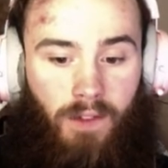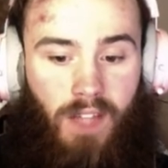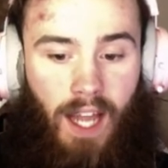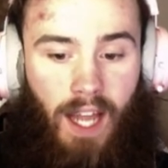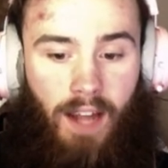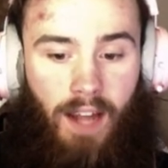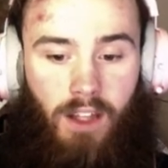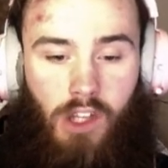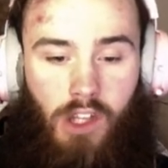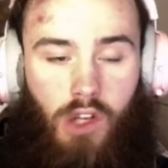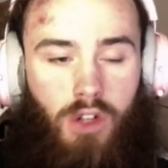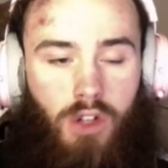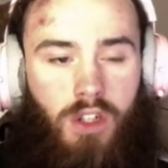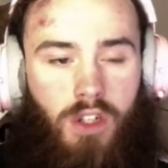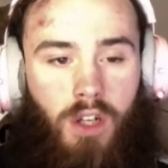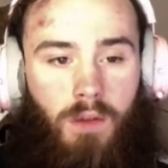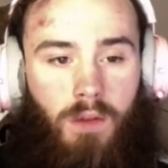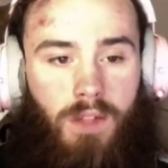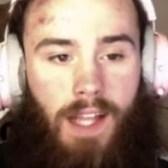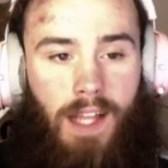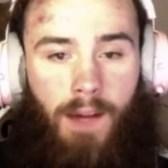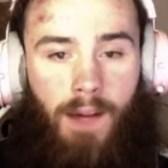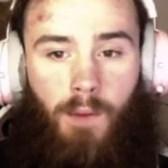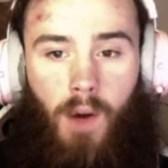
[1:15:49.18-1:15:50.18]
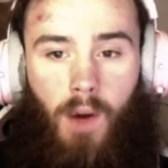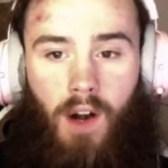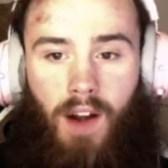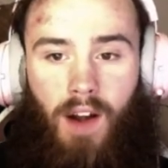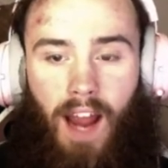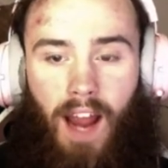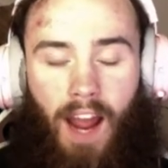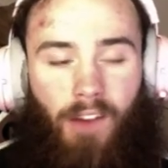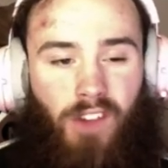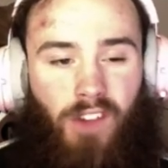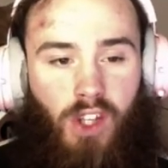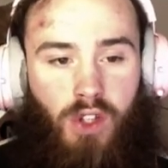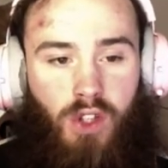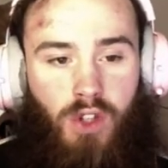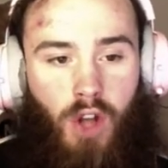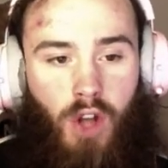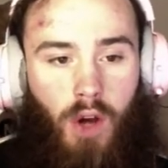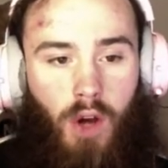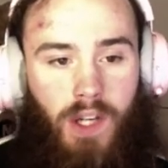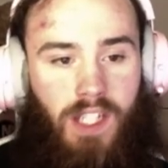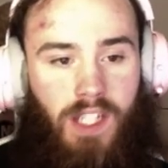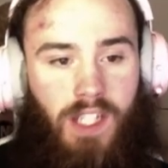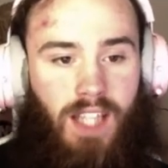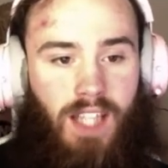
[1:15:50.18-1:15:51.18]
that YouTube thing where, have you
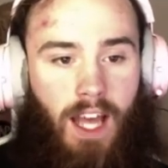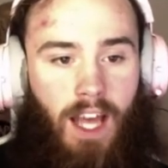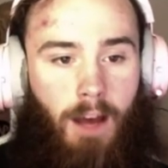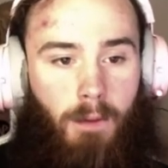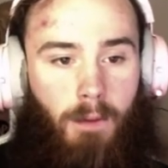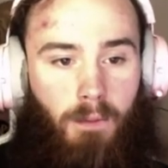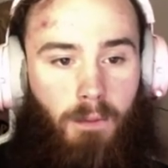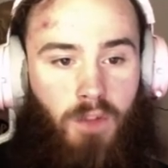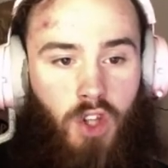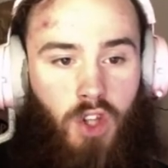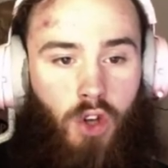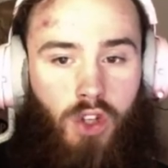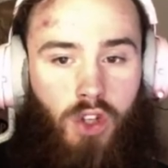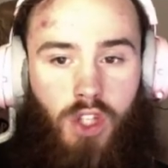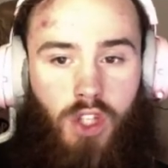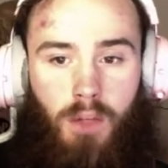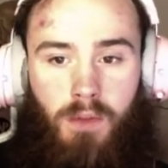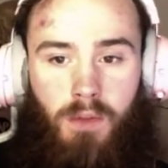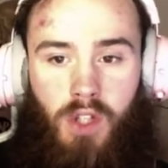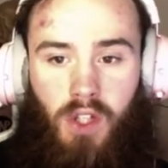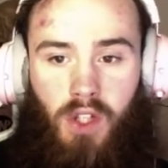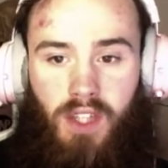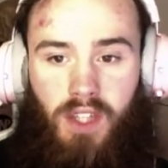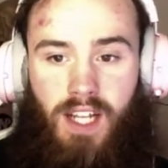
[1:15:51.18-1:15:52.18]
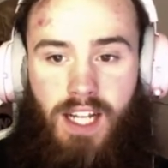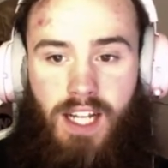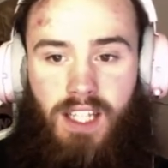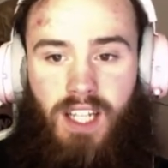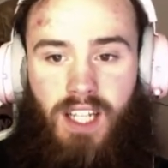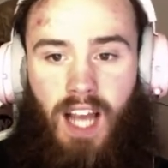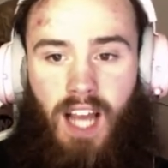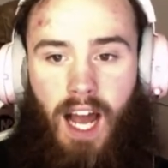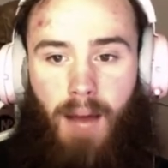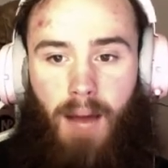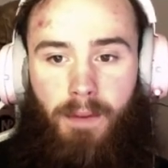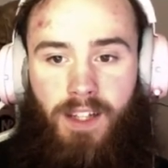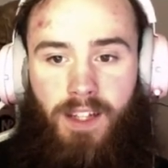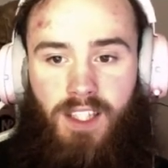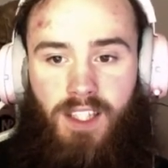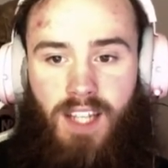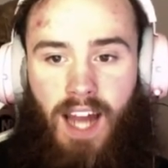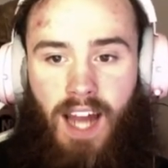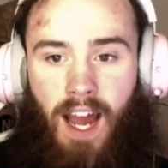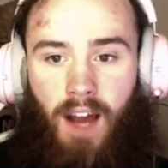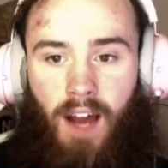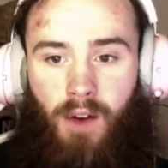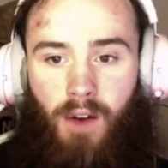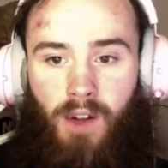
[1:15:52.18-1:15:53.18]
noticed that YouTube deletes
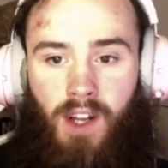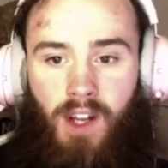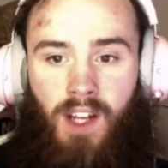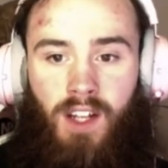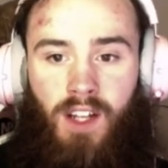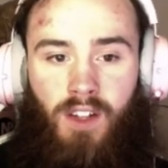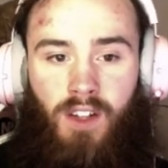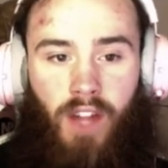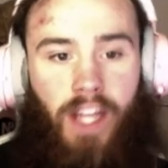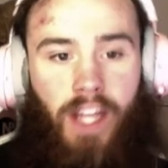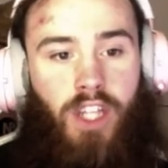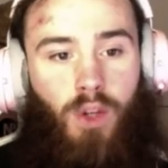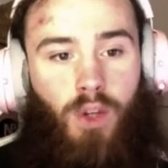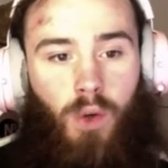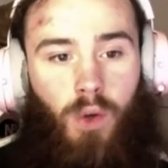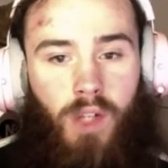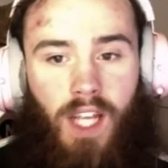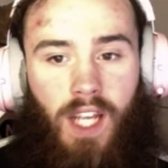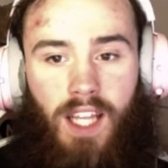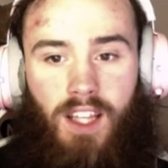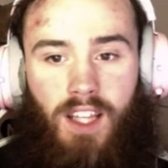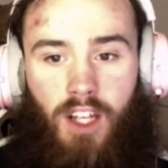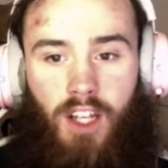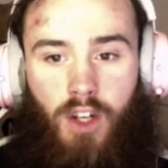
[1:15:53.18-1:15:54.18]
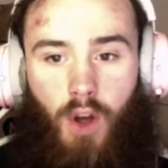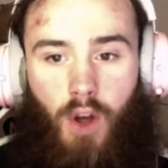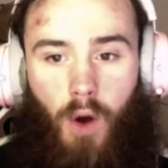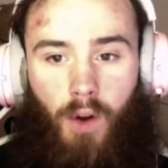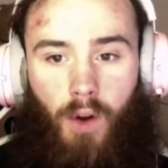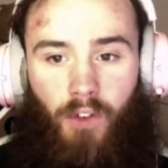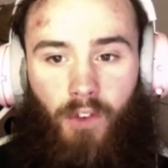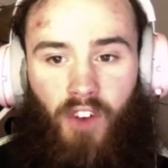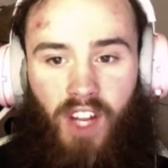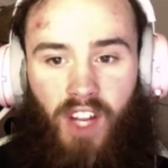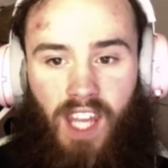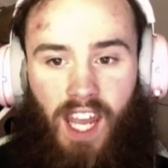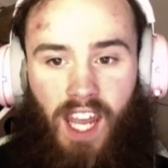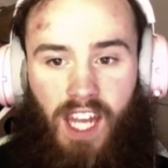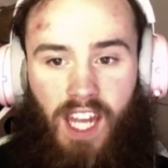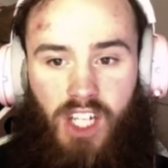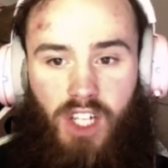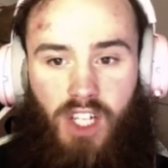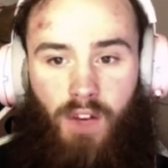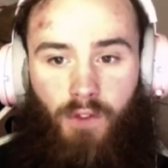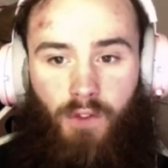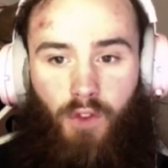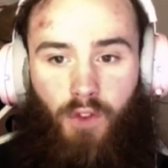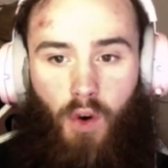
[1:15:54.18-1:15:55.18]
comments now? Like, you'll get the
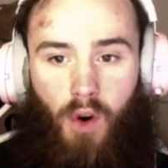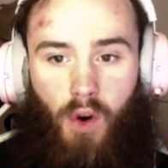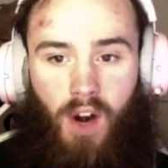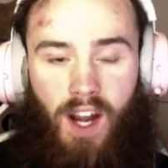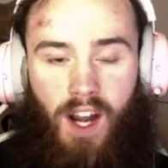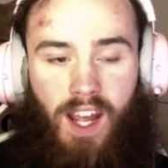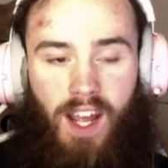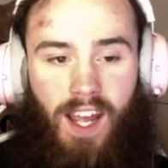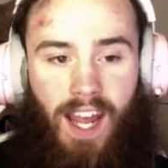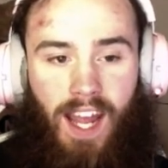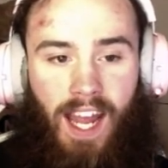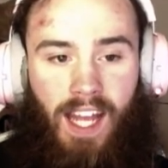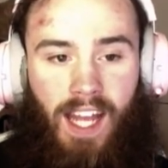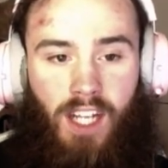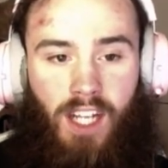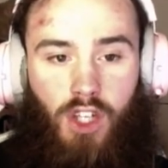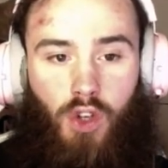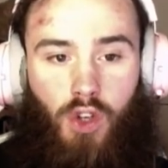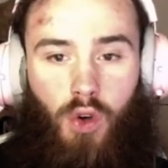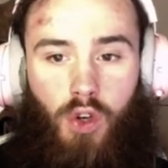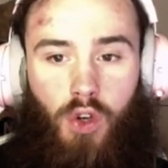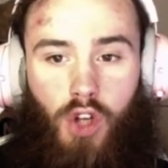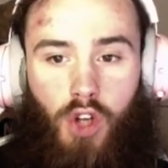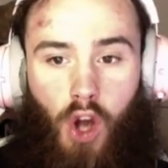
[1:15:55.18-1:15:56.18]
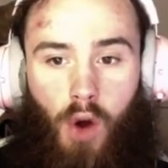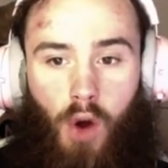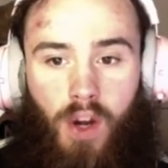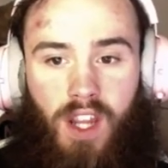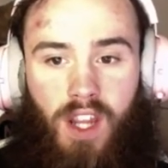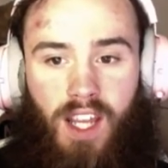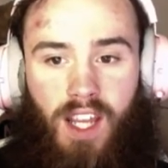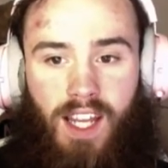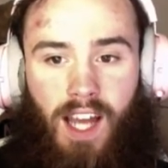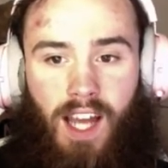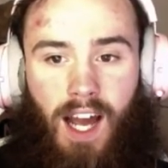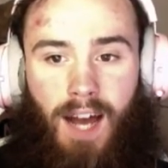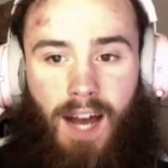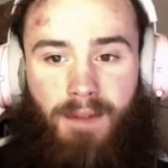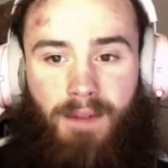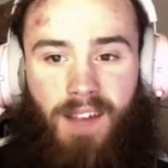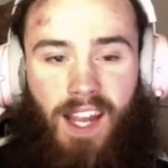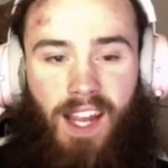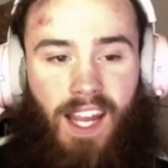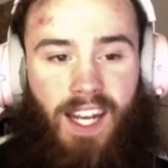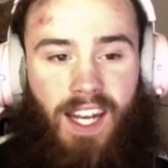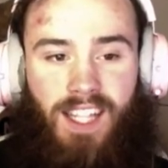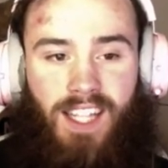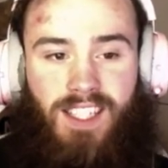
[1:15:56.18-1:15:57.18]
notification for it and you'll go to the
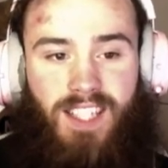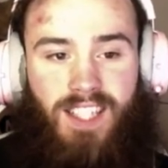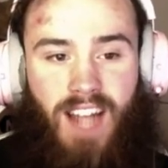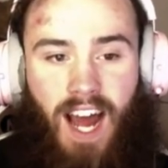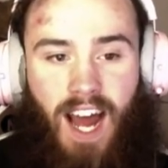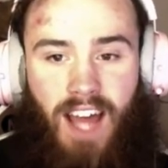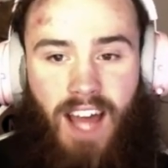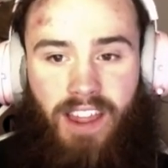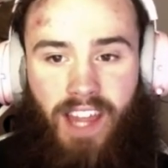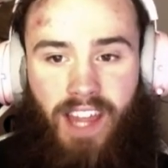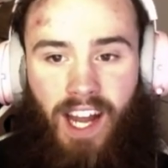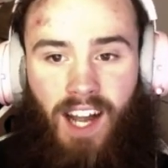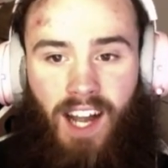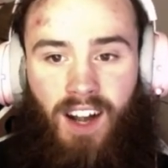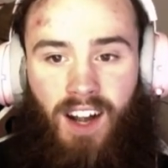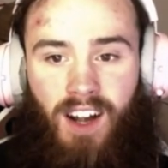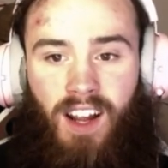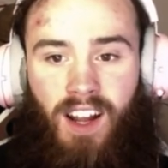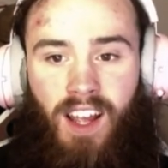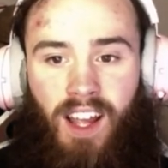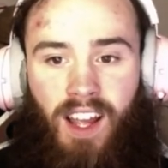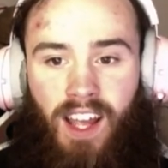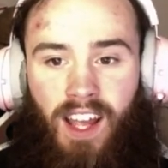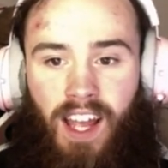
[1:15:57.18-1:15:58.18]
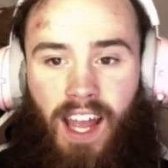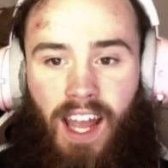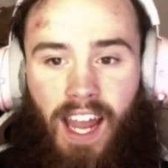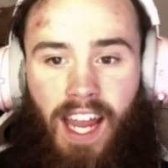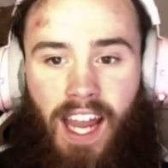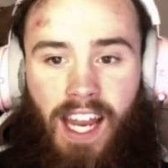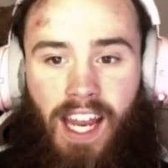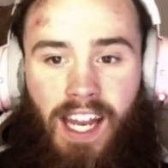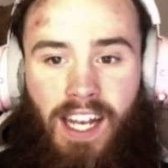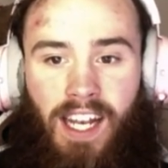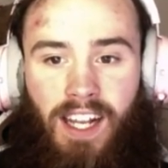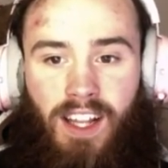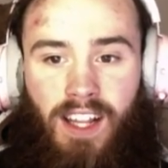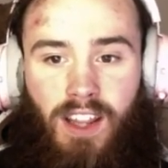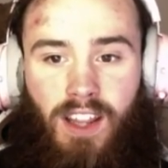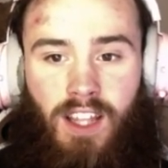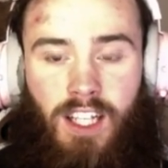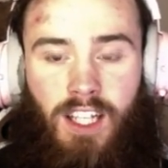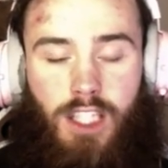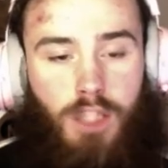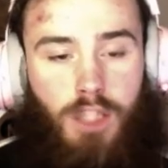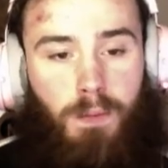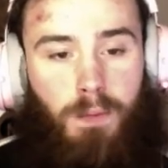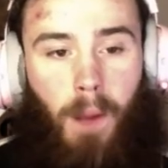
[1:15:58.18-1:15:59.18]
comment and it's not there. And
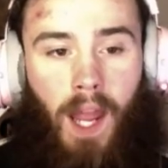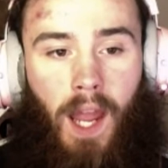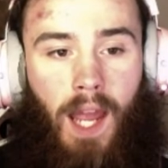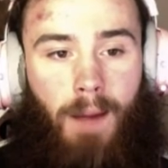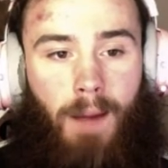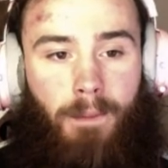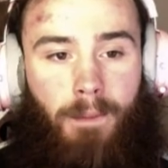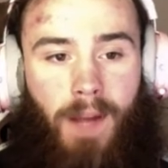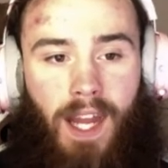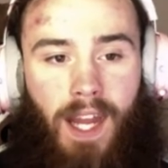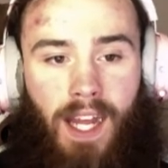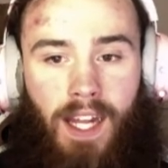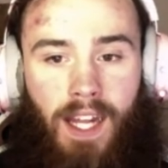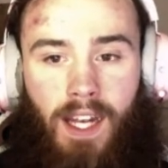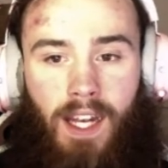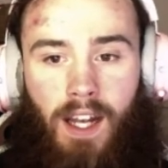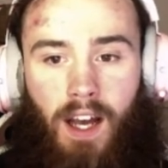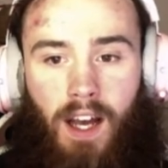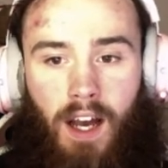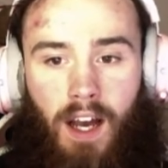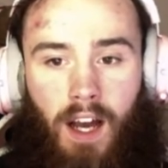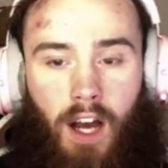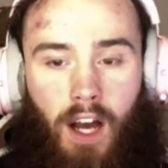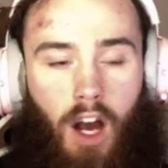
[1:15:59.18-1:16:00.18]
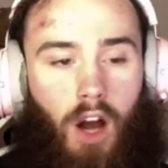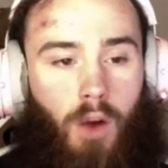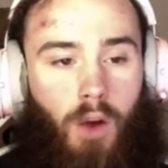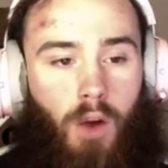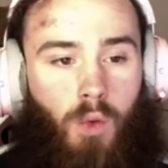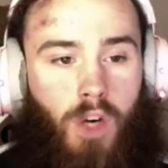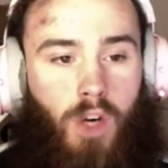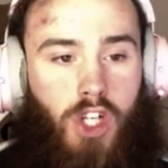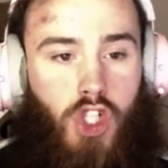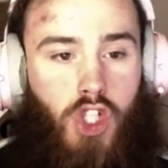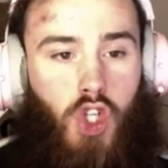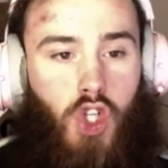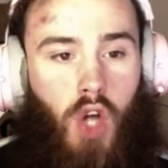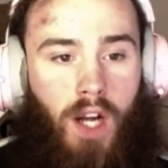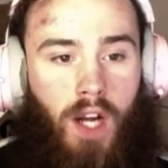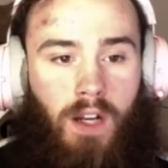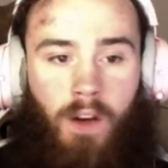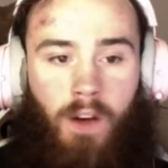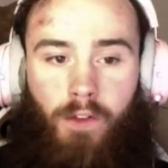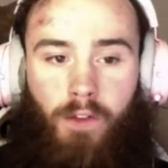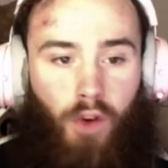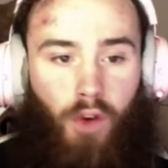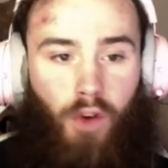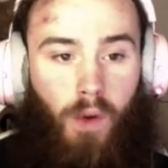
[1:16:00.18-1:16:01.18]
the spam and
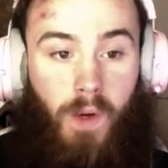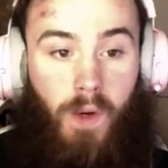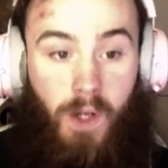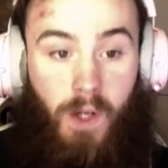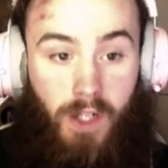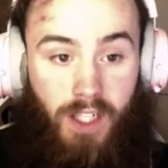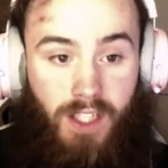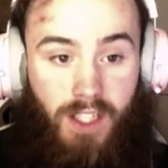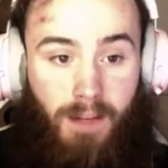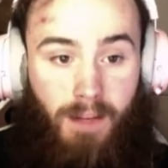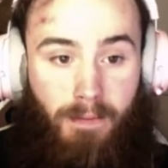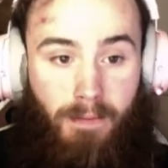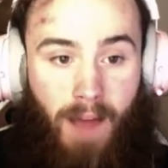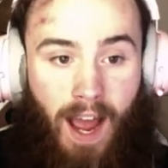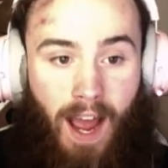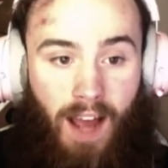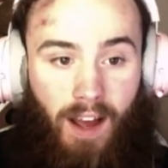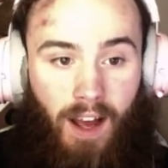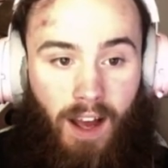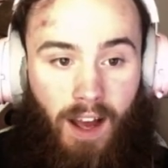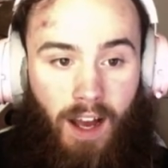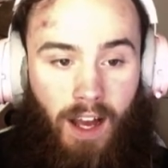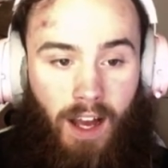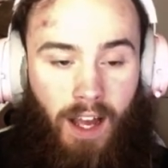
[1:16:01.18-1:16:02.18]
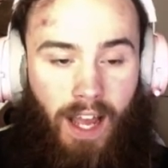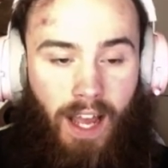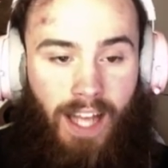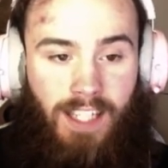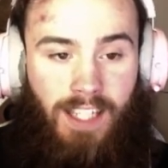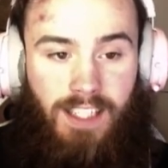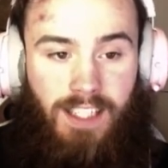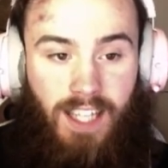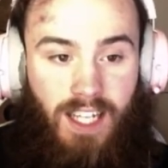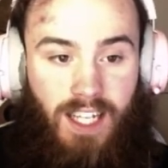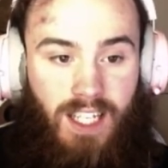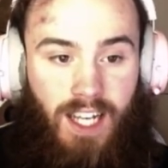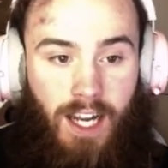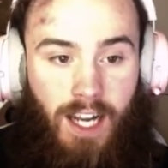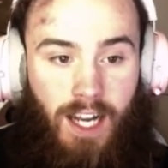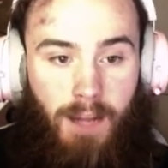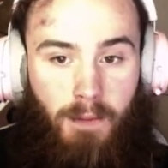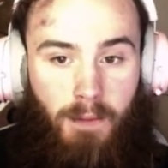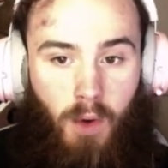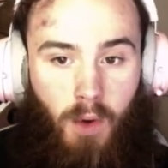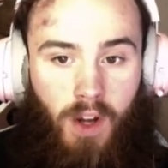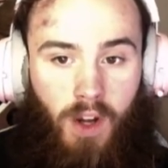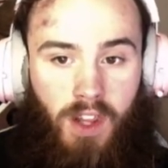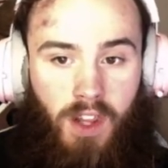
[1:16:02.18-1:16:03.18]
restricted folder doesn't exist
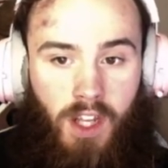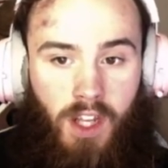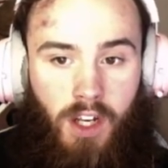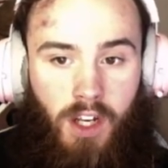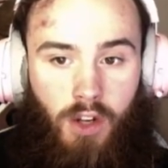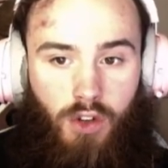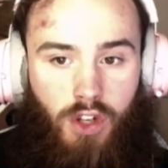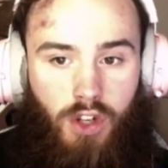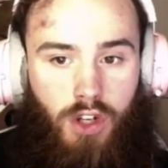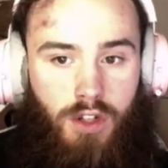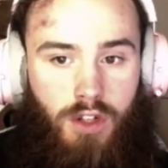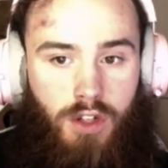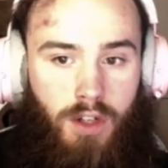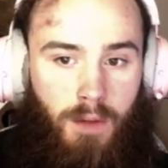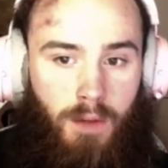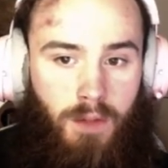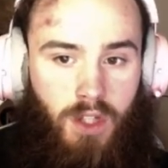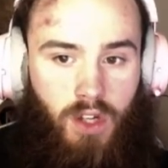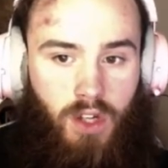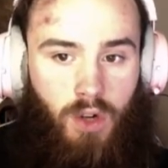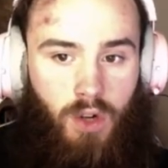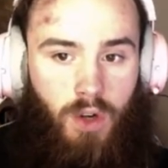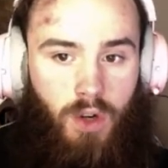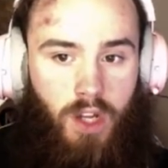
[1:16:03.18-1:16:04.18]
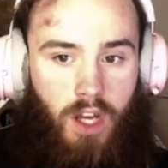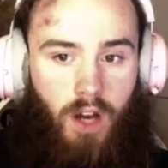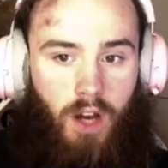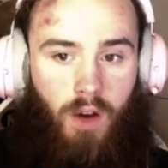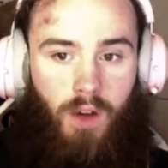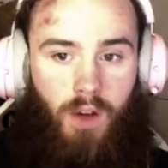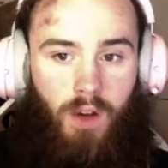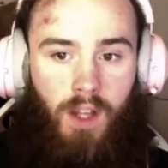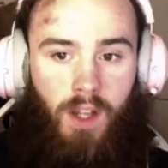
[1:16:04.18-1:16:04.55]
anymore in the new YouTube studio.